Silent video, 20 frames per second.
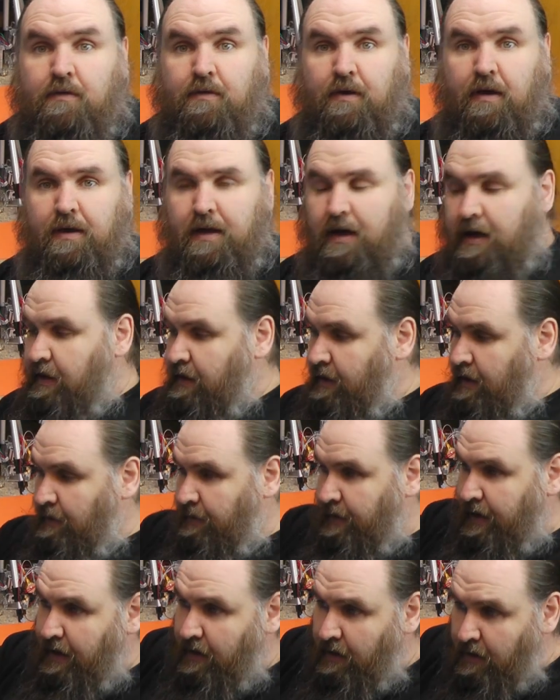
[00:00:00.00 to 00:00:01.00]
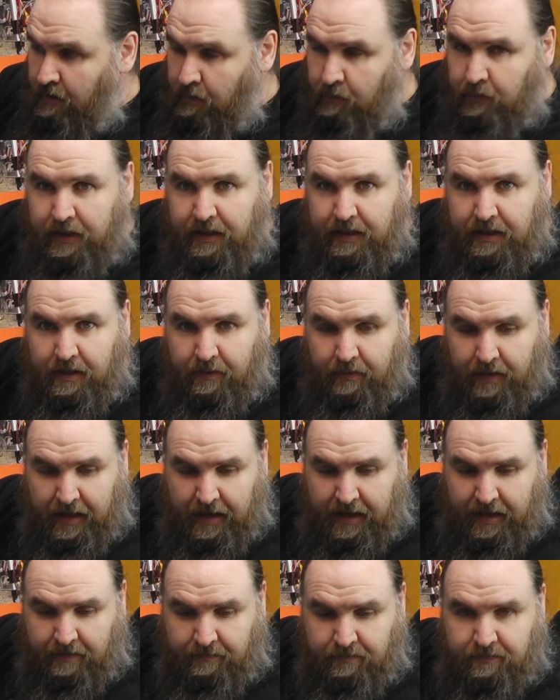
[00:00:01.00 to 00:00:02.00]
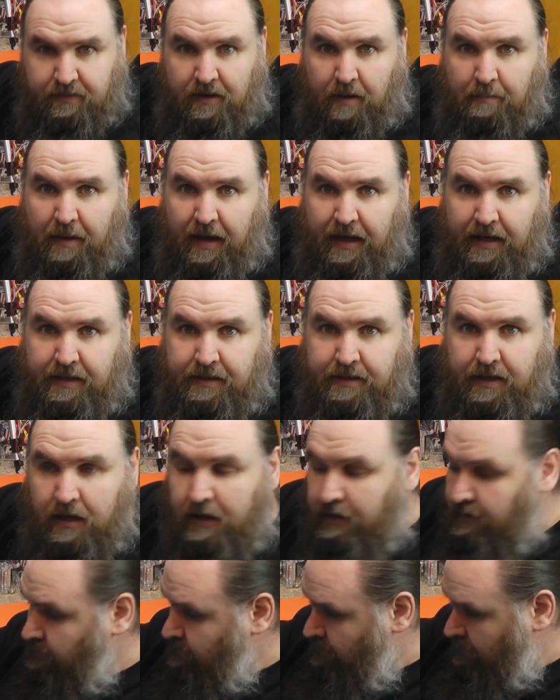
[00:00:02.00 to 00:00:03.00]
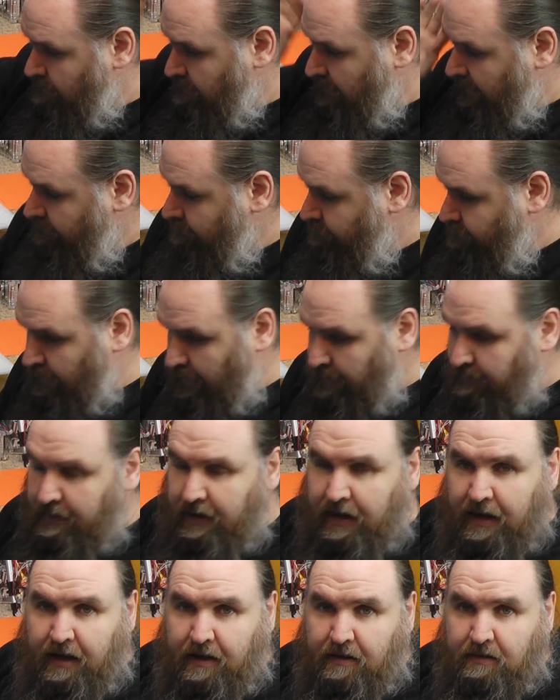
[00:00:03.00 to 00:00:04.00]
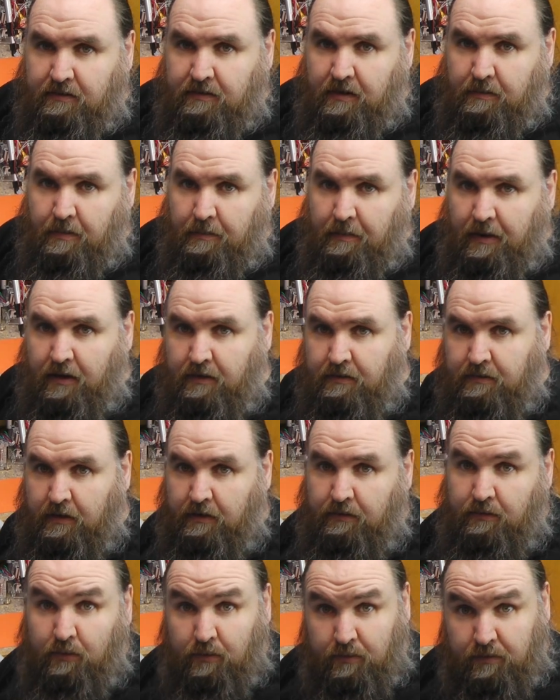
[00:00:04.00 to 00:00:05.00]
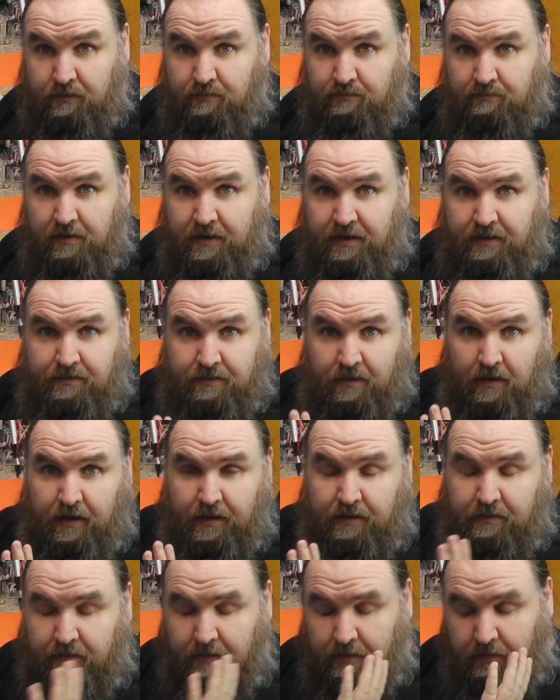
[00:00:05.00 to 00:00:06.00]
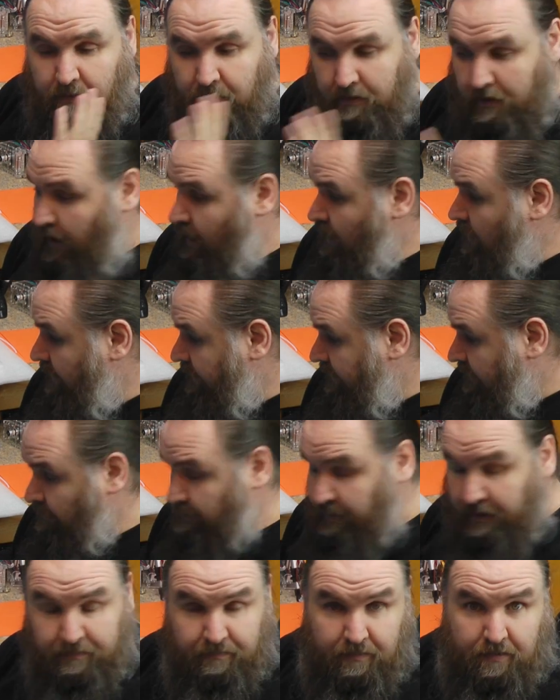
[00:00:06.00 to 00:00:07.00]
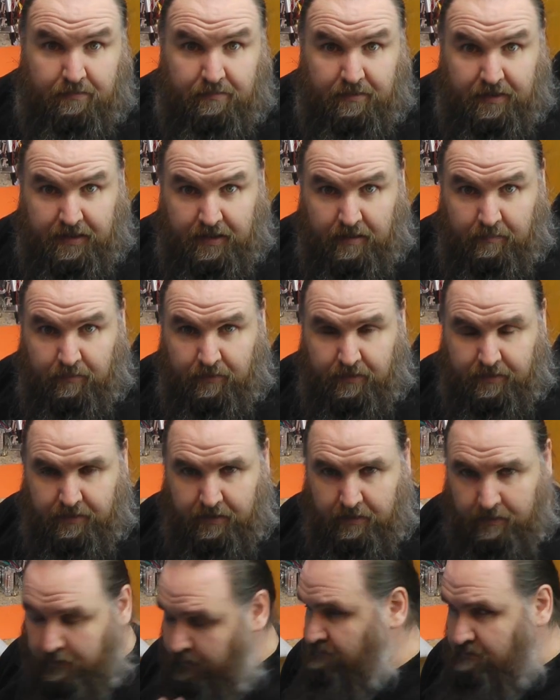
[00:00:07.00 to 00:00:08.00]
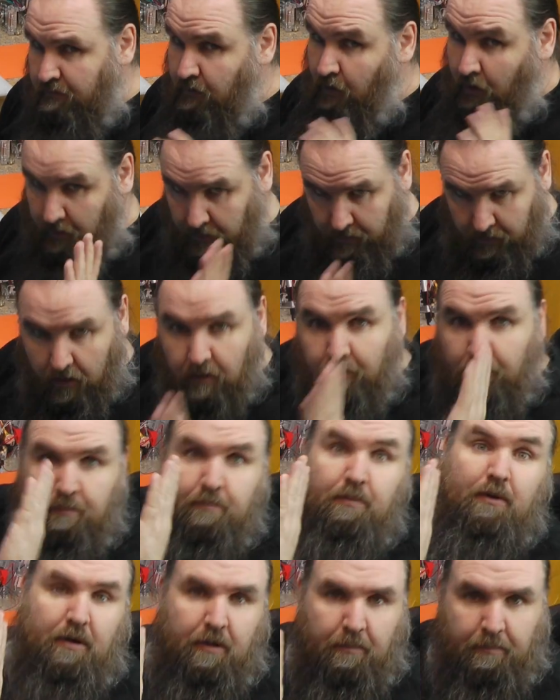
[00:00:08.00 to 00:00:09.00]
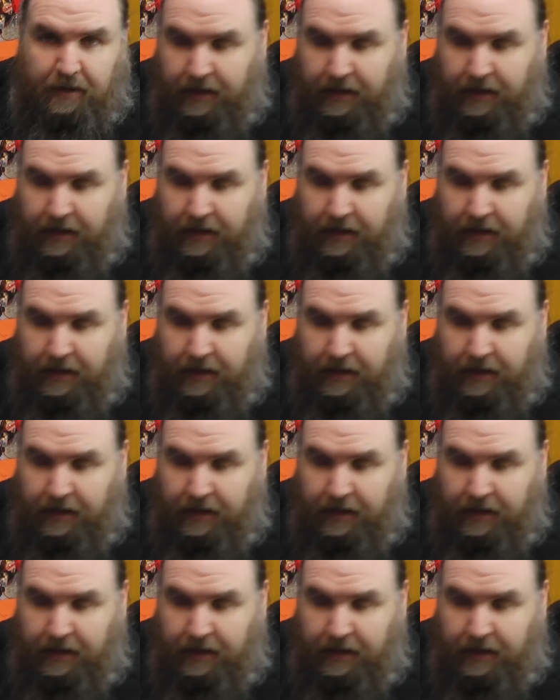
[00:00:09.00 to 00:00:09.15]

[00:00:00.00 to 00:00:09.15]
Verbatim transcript: so okay there we are we now have step 8 done Main frame there stepper motor so it's already starting to look like a bit of a 3d printer not a lot but a